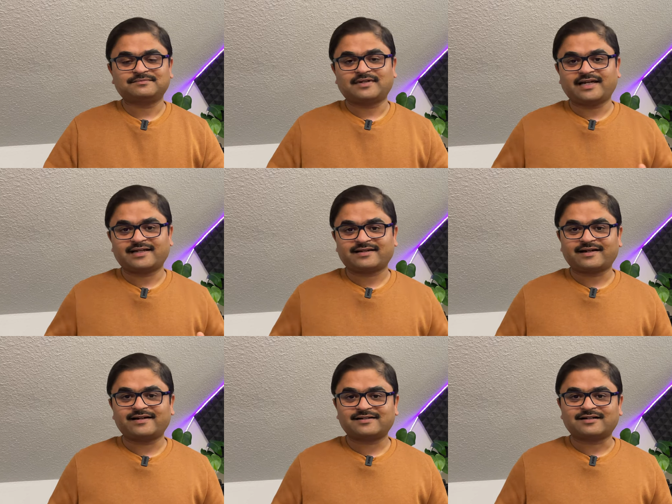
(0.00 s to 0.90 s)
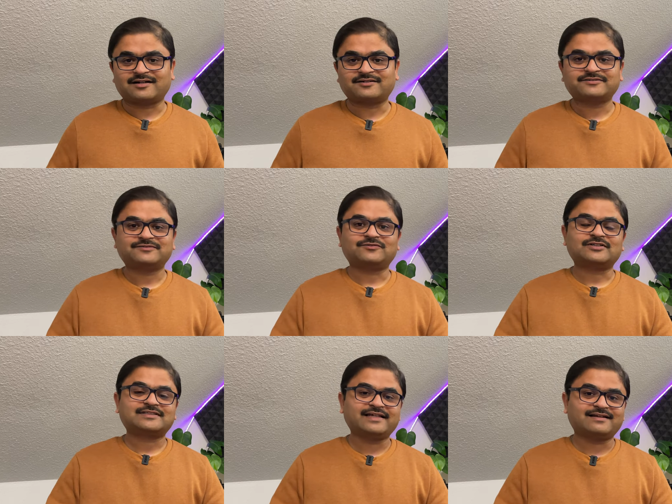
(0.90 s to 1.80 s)
my credit card
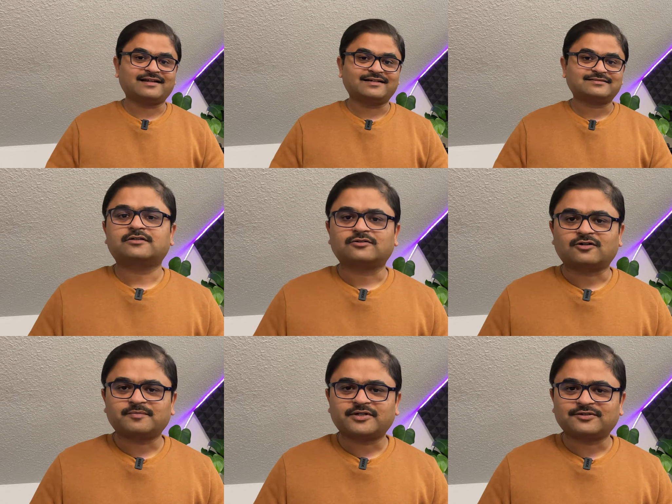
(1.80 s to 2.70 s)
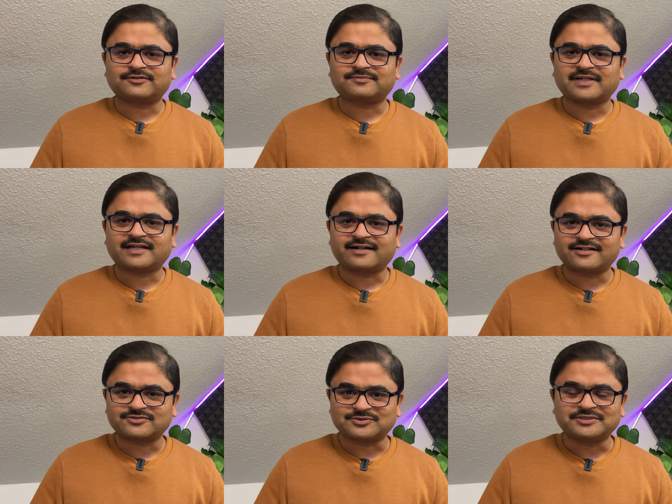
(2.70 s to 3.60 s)
was declined. Not because of my
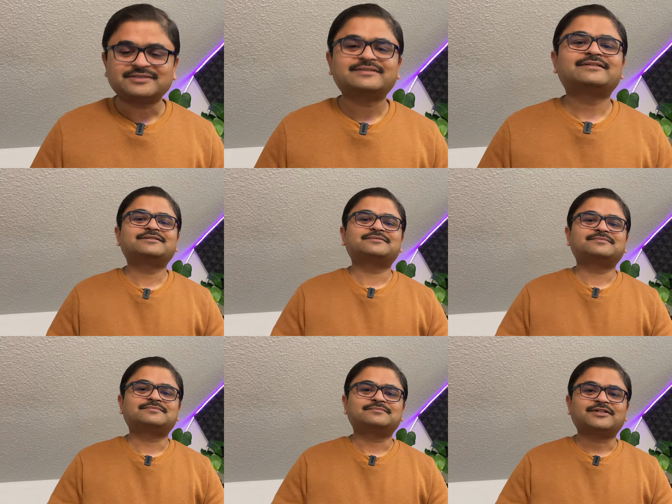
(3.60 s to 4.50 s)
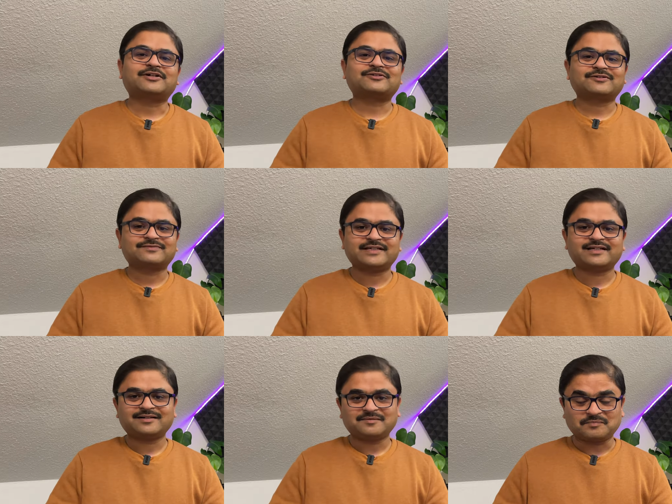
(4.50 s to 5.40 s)
credit score, because of their
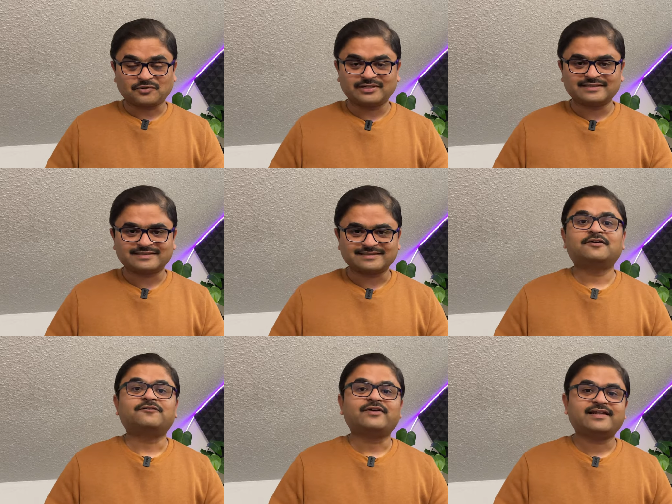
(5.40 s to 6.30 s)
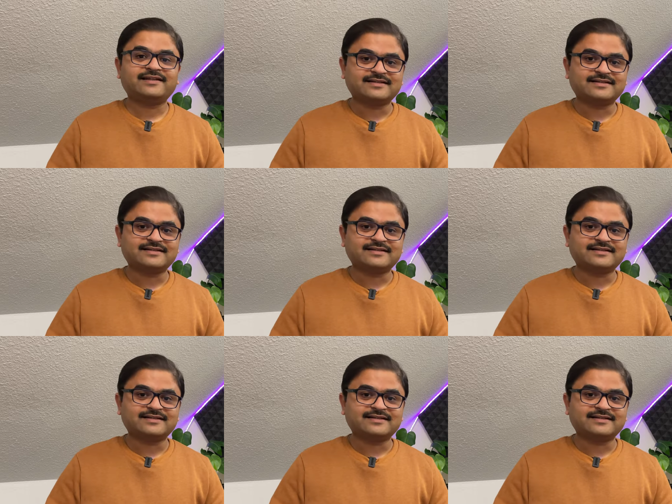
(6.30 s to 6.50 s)
policies. Very